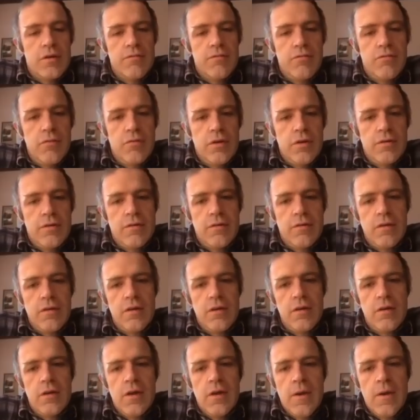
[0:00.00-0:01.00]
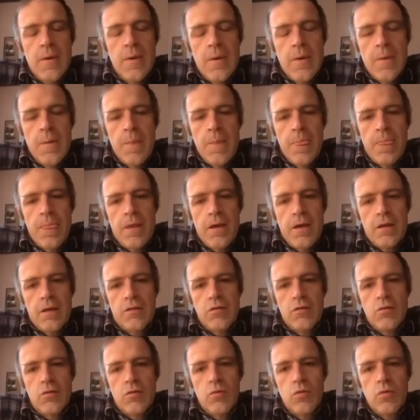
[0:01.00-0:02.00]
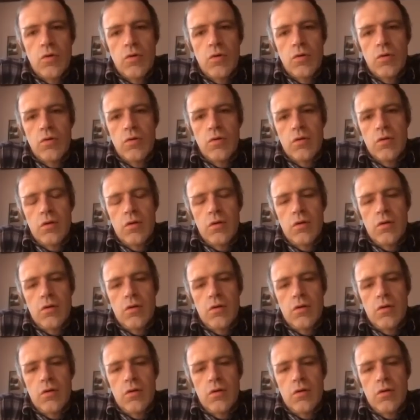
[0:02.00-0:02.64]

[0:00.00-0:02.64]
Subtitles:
if we see at the whole